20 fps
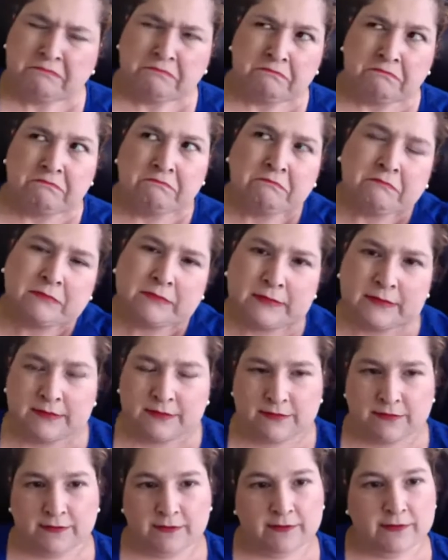
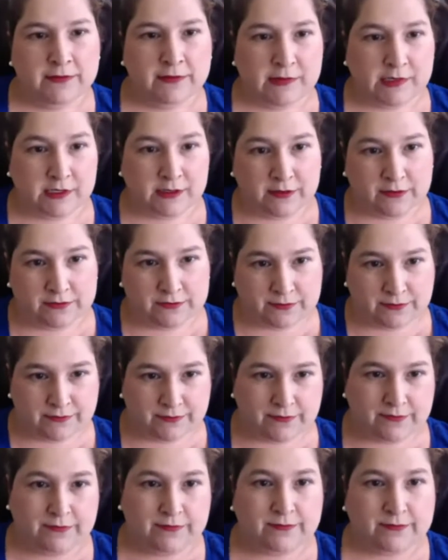
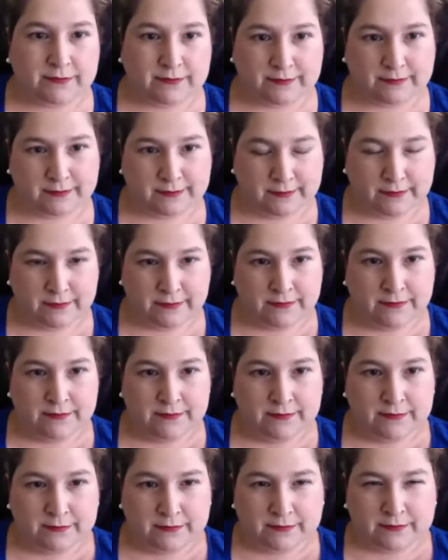
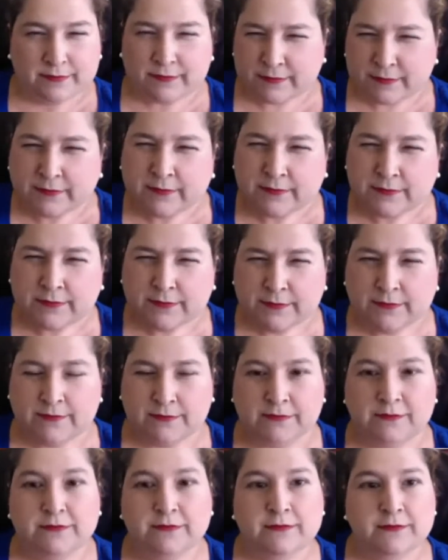
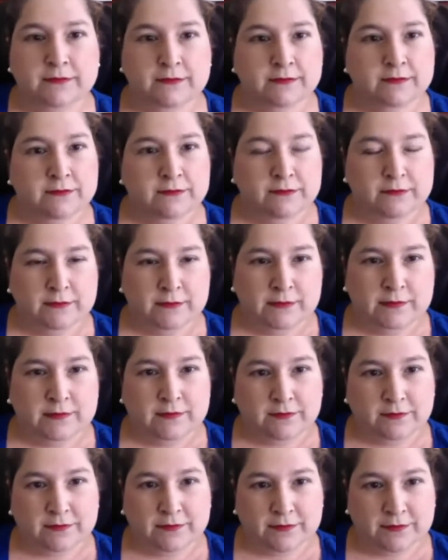
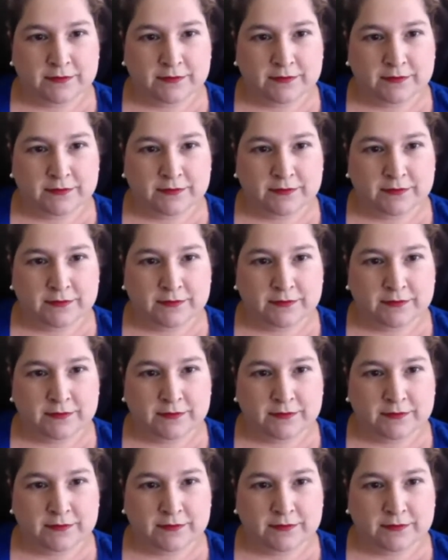The person shown says nothing.